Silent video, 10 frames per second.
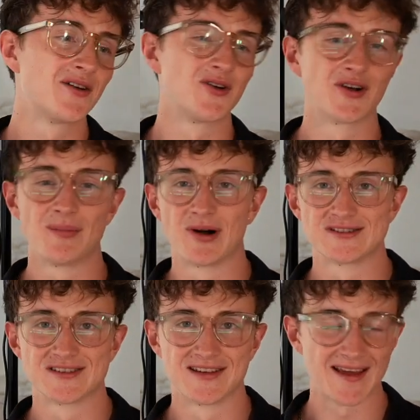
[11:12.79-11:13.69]
going
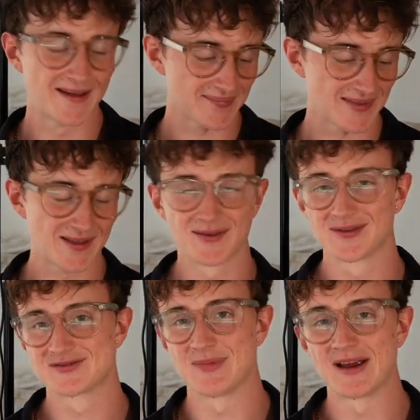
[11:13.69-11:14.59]
about your day,
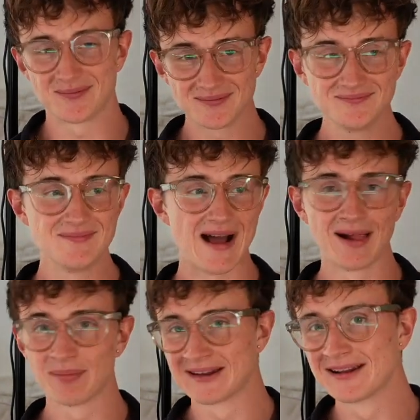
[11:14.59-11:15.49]
which might
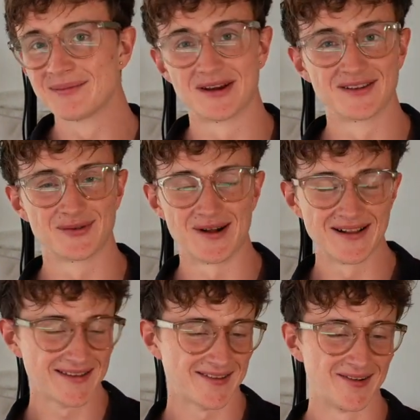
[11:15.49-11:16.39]
help a little bit as
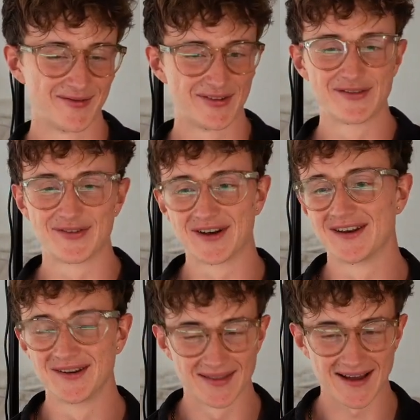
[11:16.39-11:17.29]
well. So feel free to
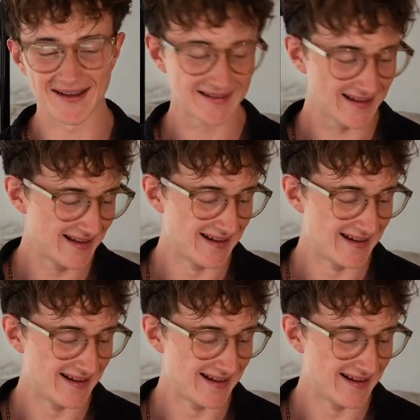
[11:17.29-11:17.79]
do that.